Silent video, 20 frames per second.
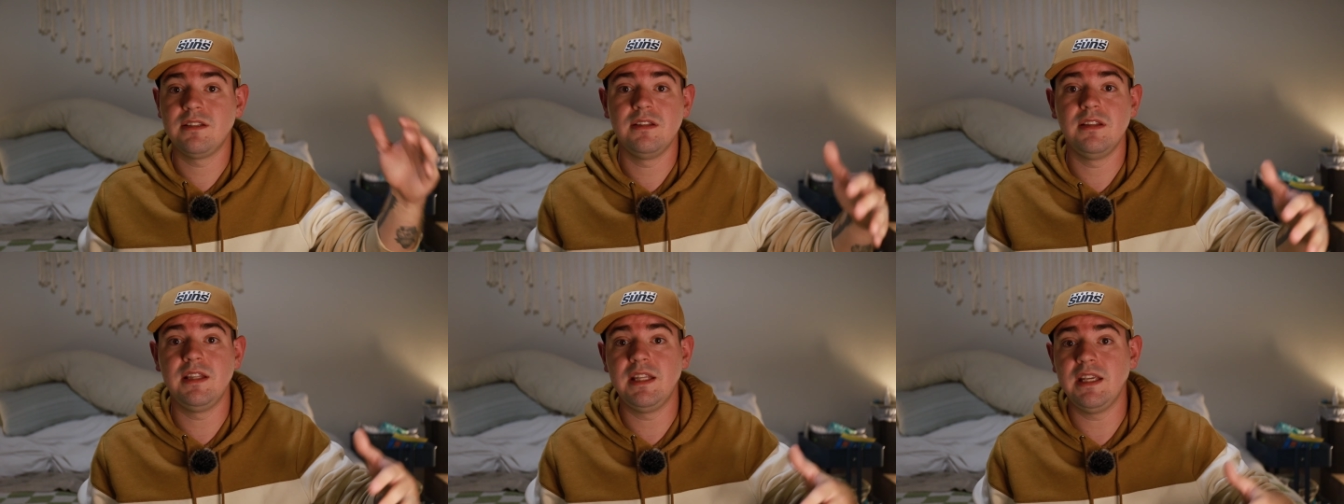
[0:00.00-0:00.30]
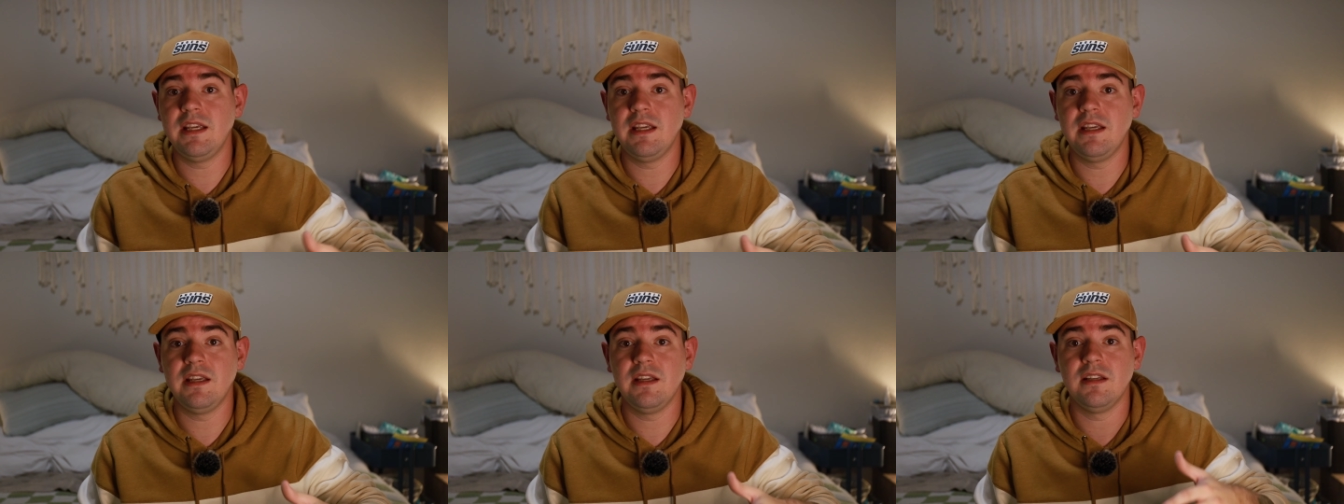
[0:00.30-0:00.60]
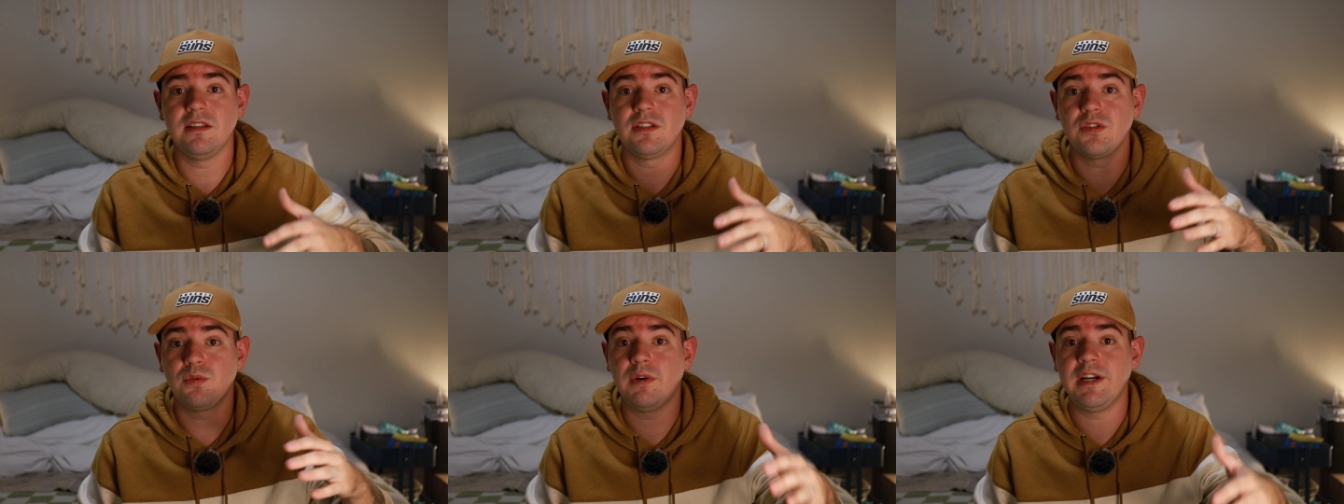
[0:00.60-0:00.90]

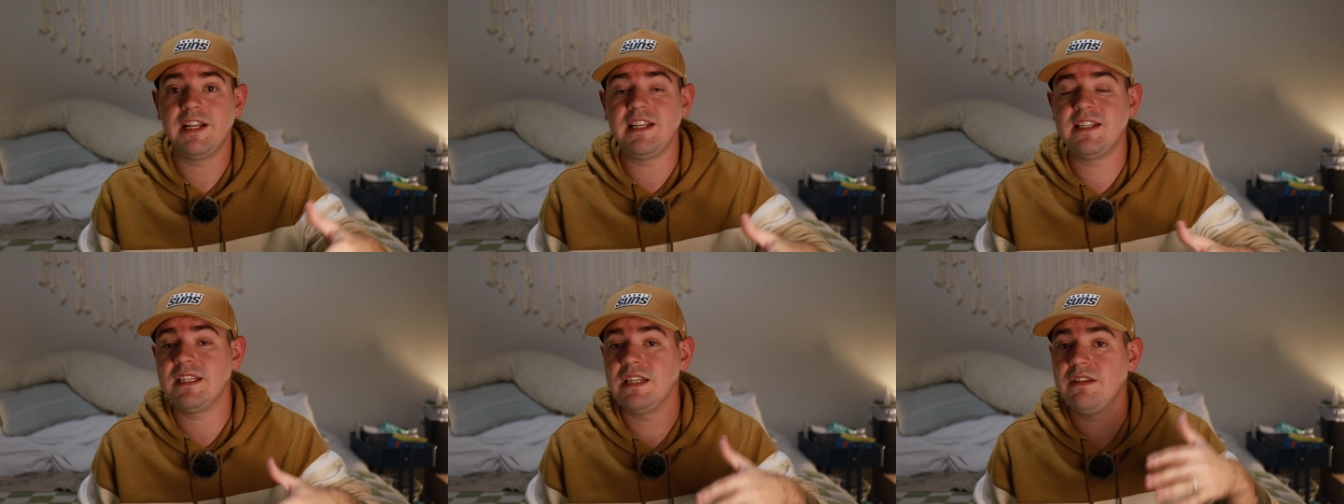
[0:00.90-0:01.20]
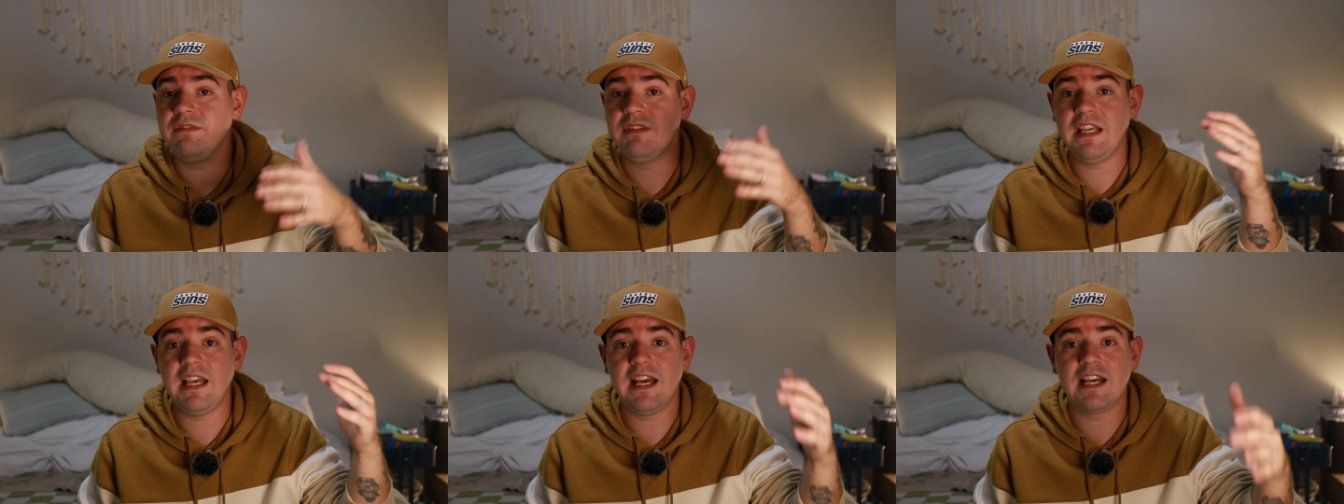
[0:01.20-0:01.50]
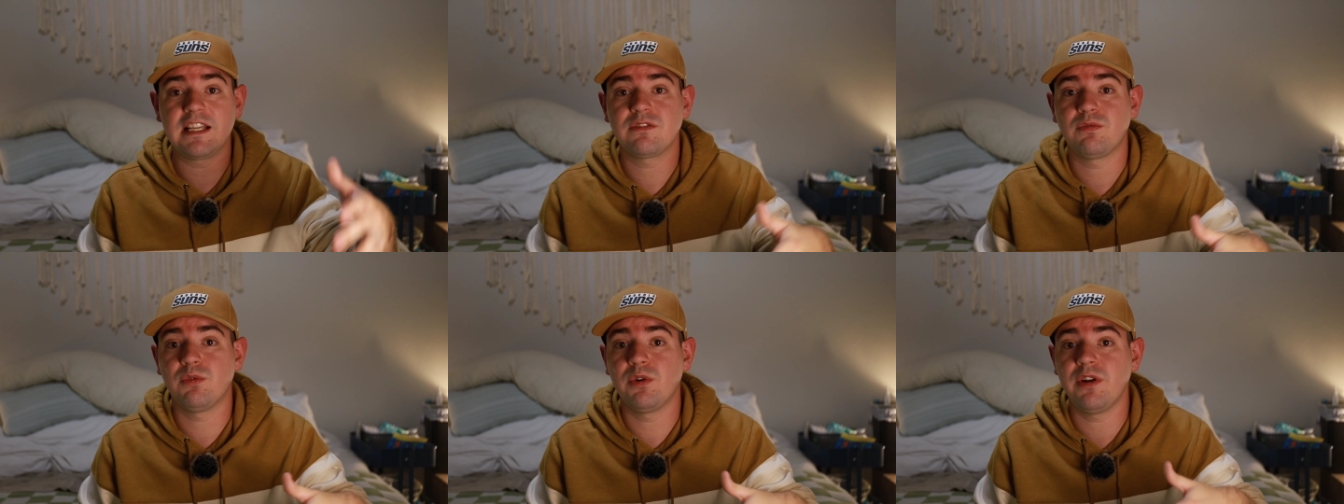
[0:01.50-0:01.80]
the 20CV
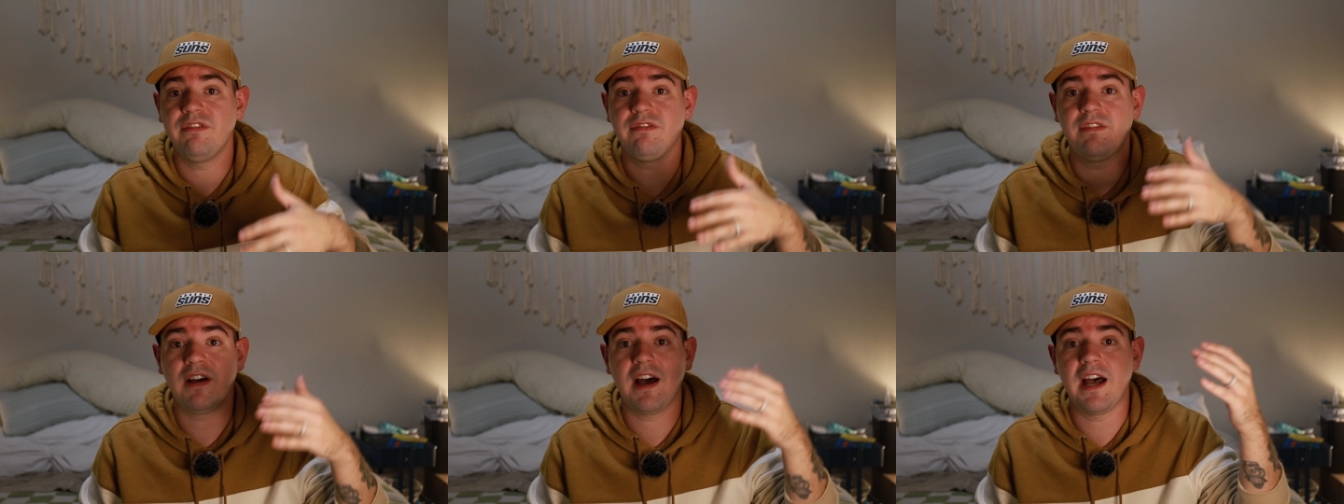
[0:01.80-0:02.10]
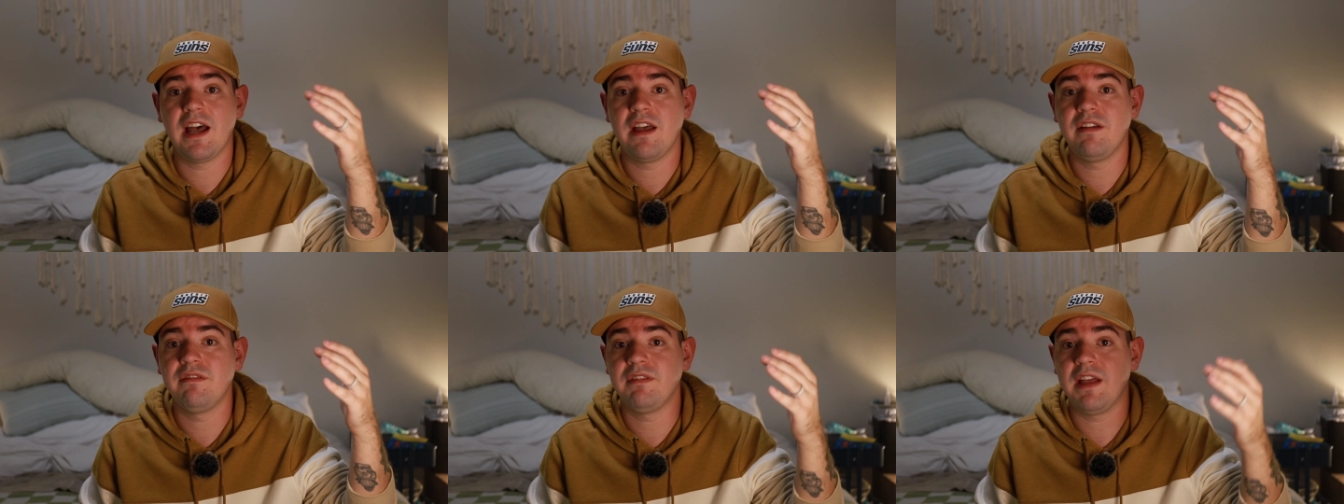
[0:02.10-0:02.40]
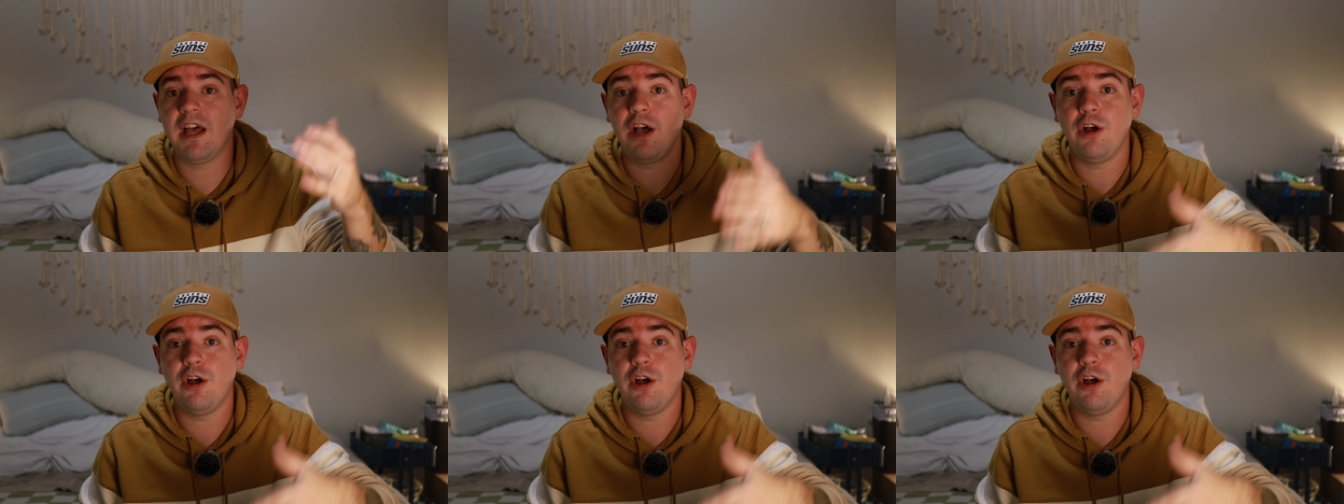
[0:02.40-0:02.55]
S45